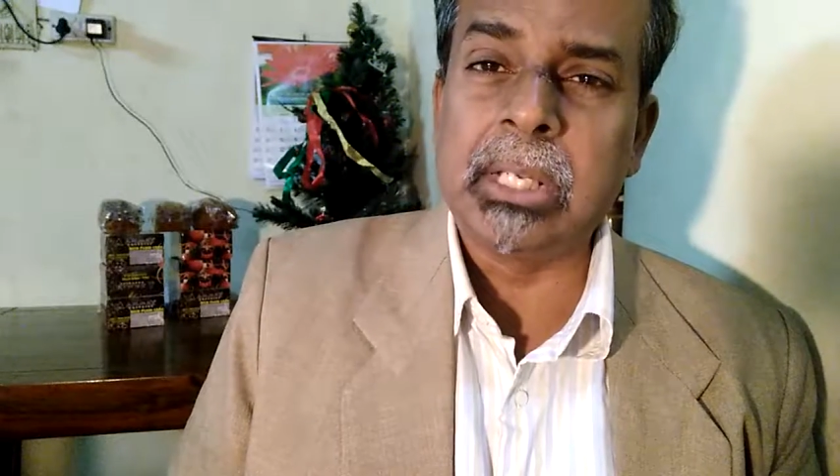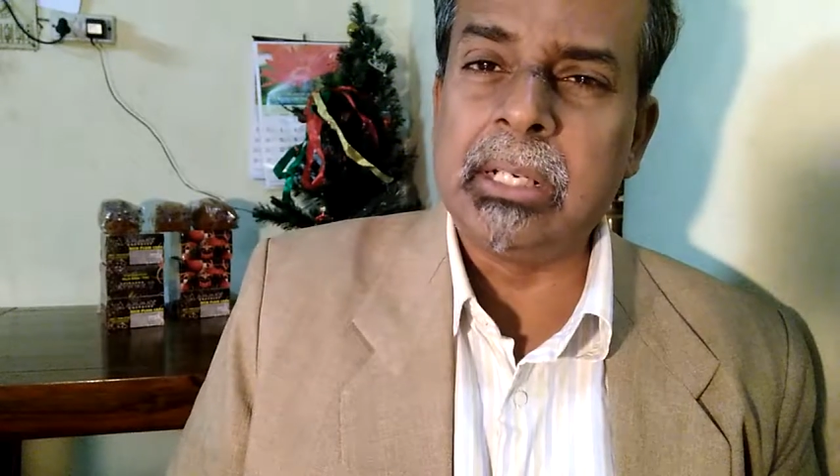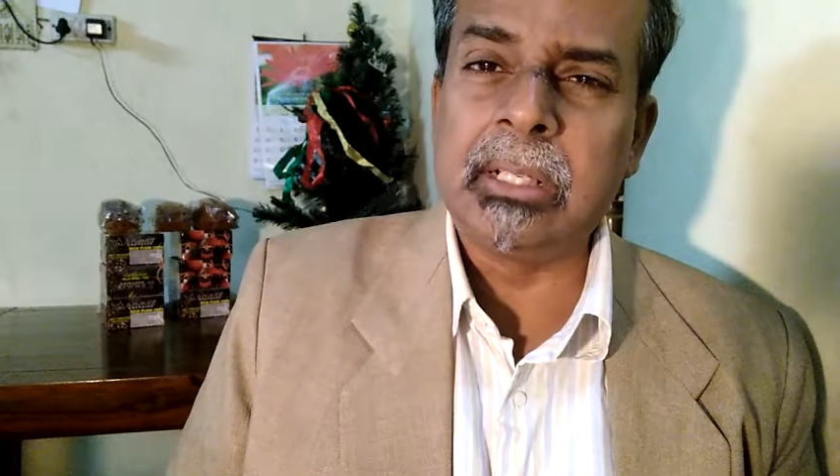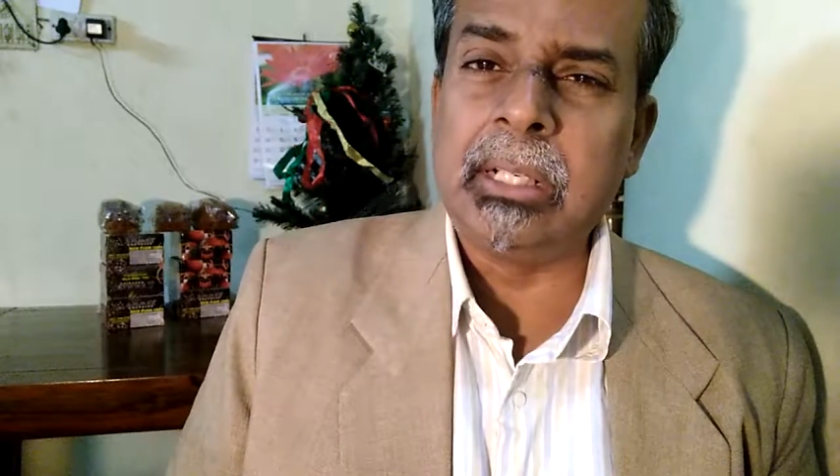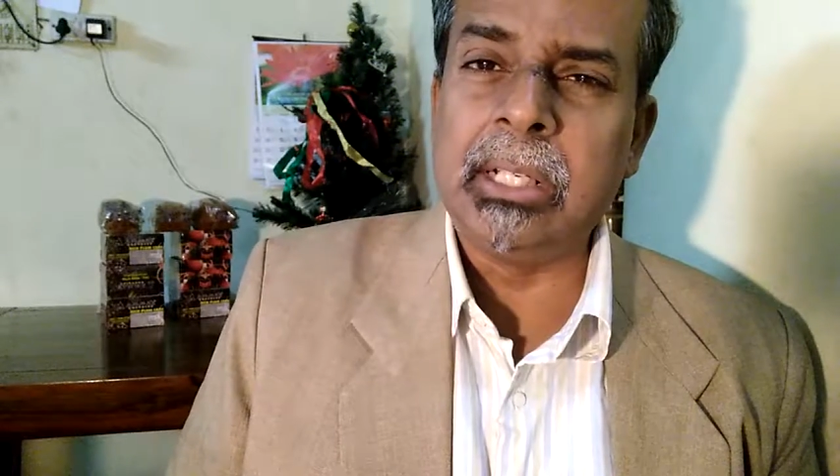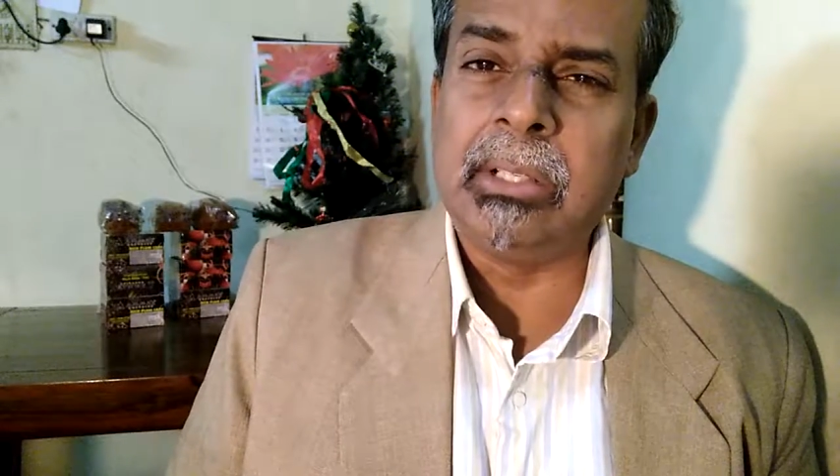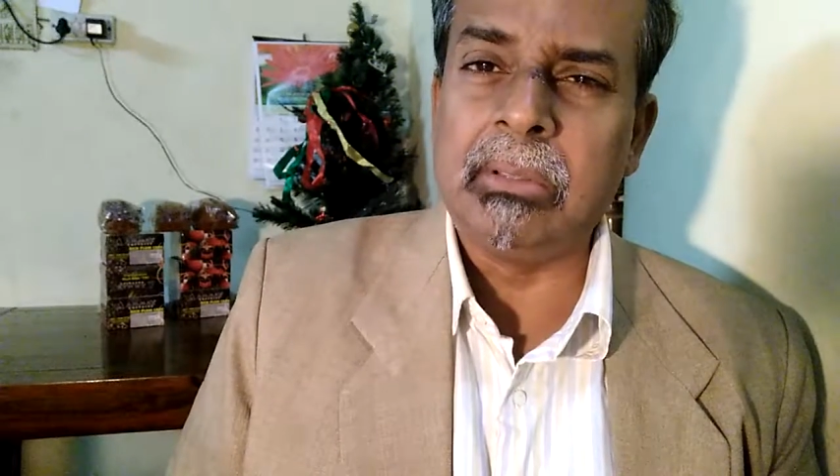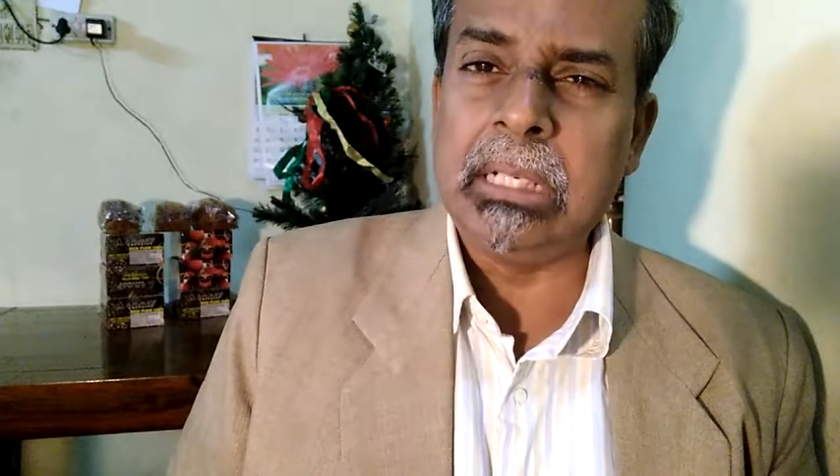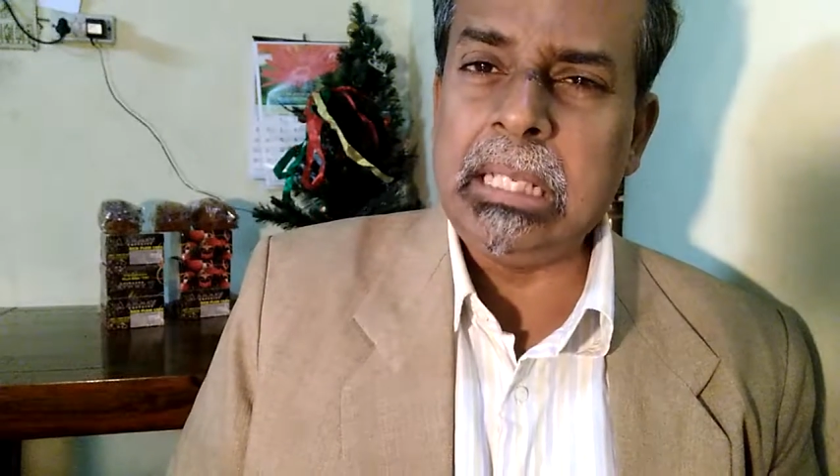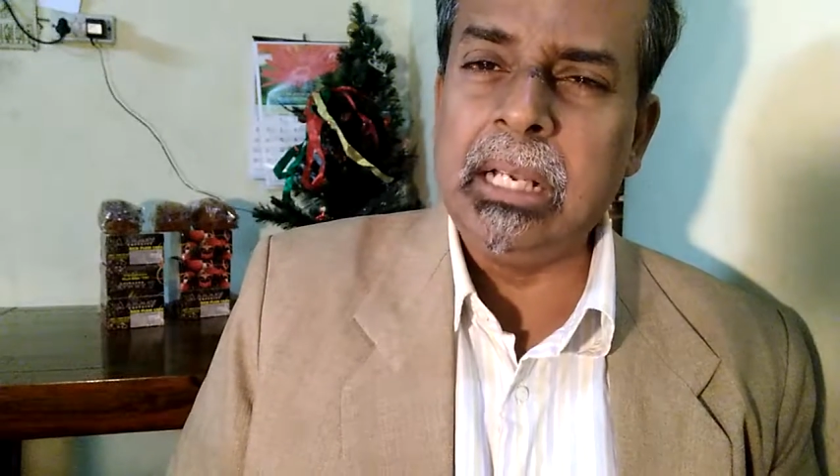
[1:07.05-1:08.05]
and turned
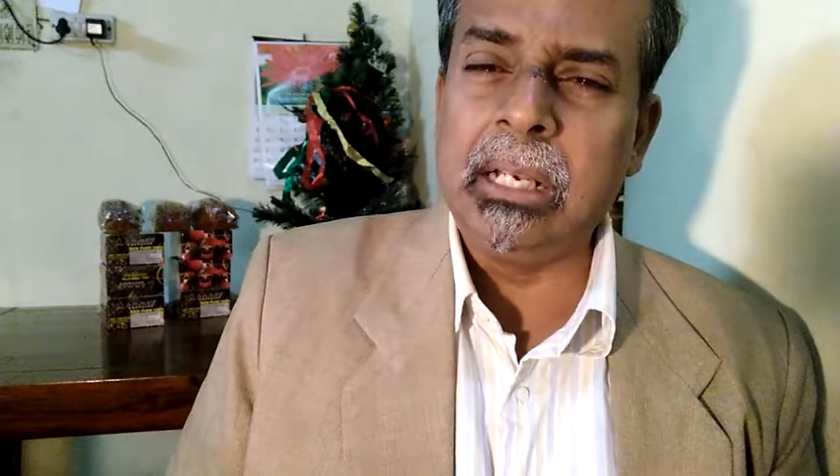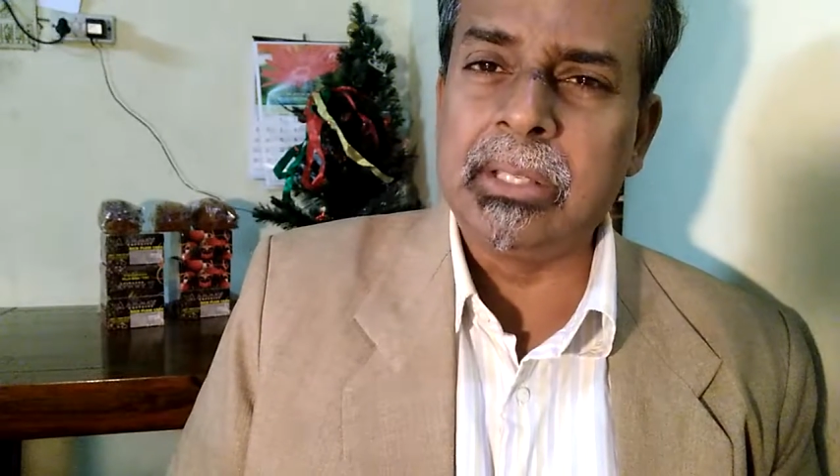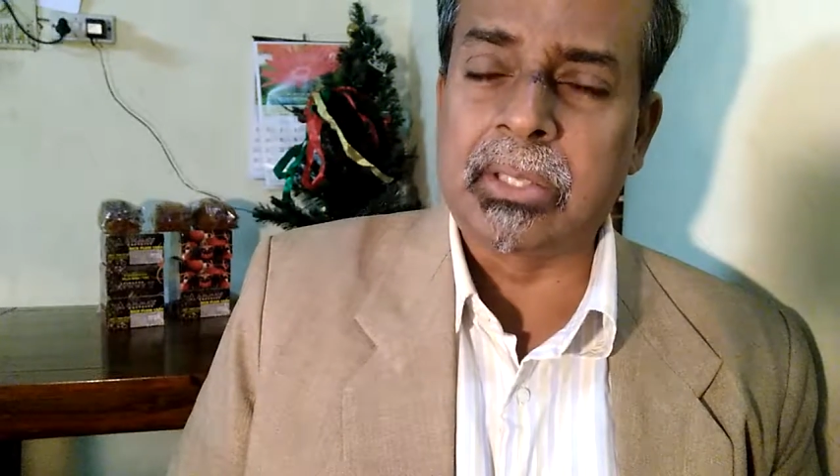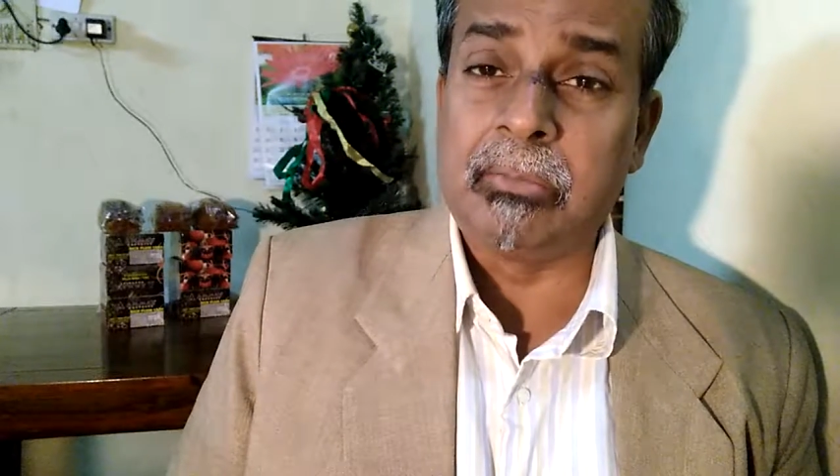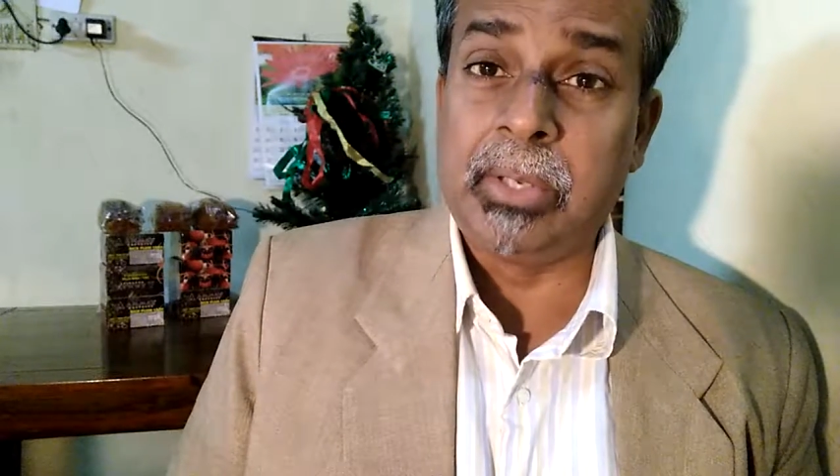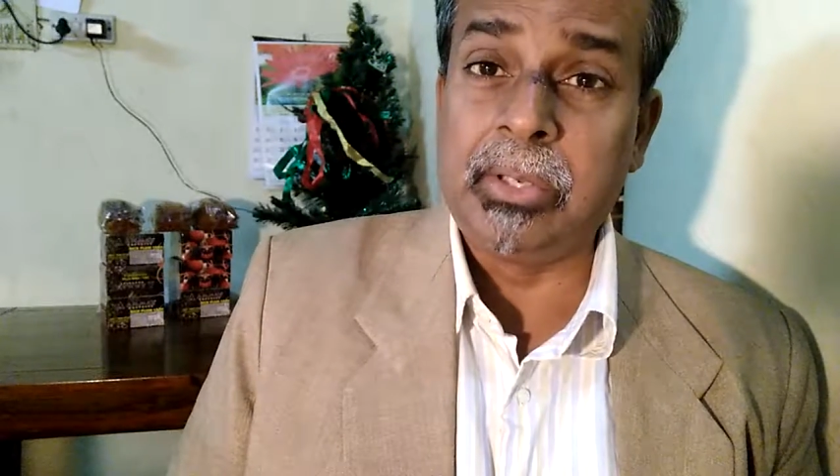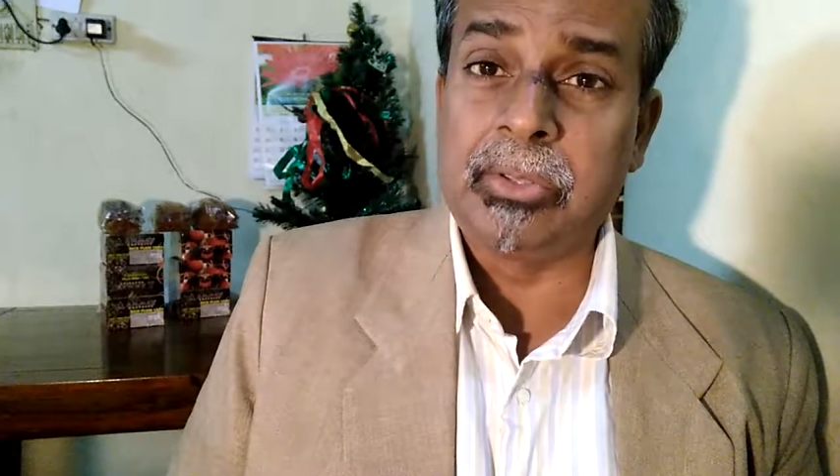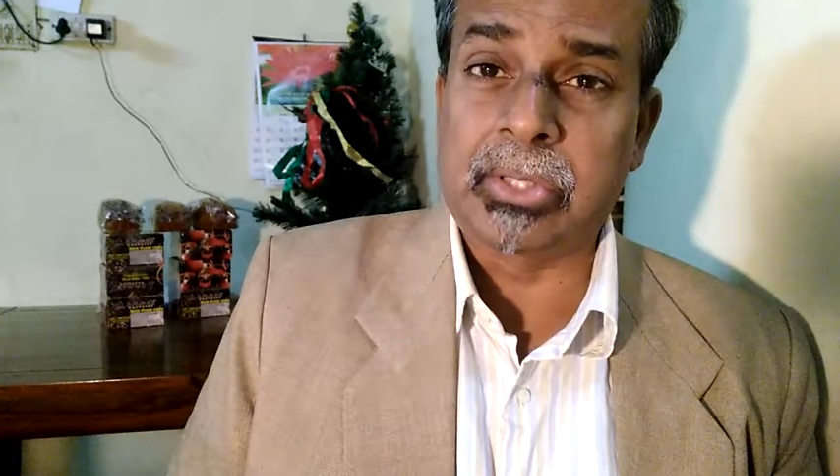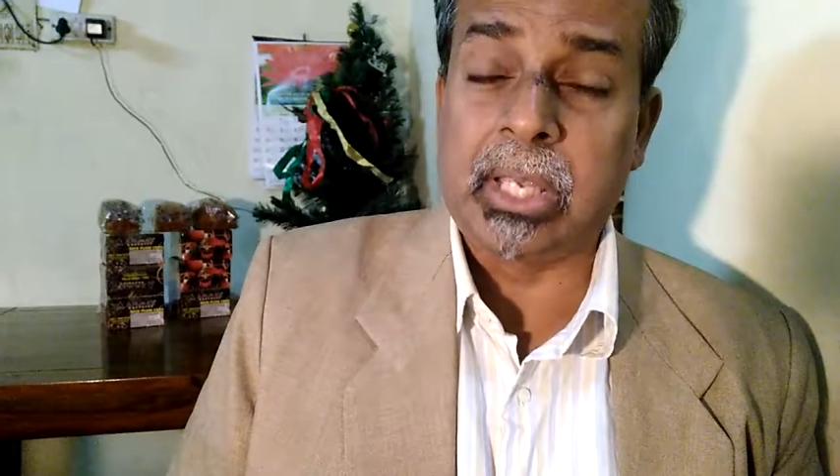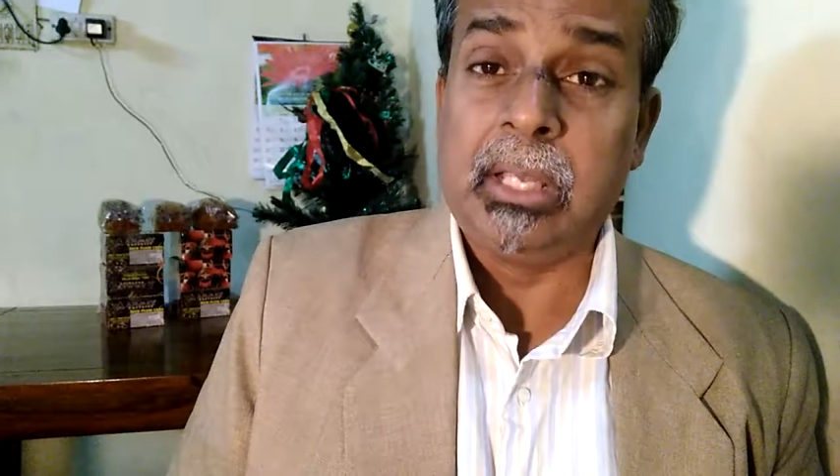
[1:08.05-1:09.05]
into legalism where
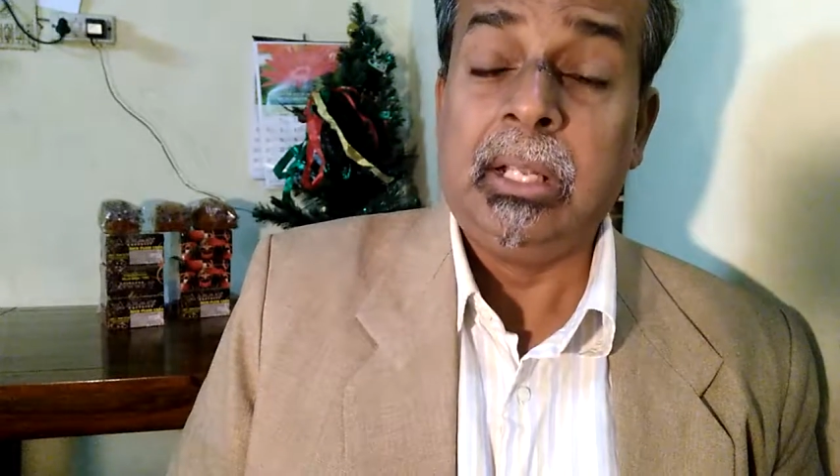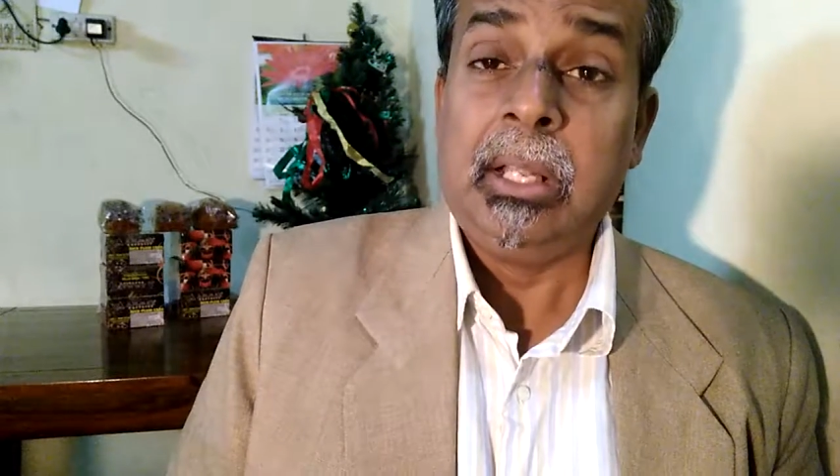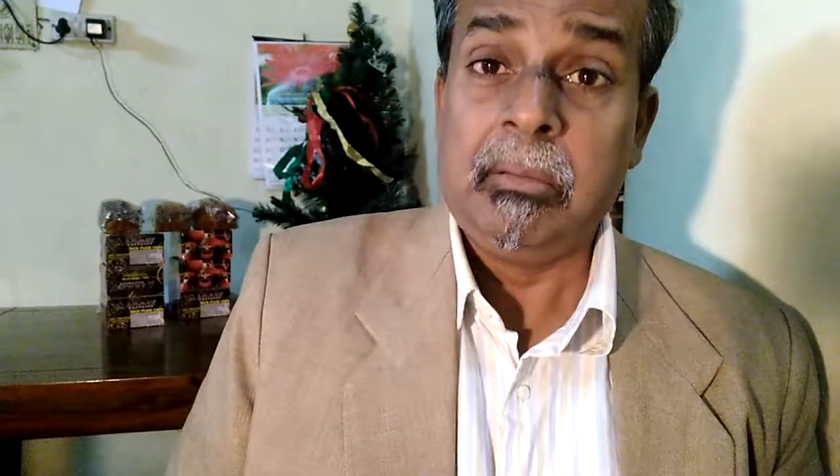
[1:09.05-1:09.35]
you say,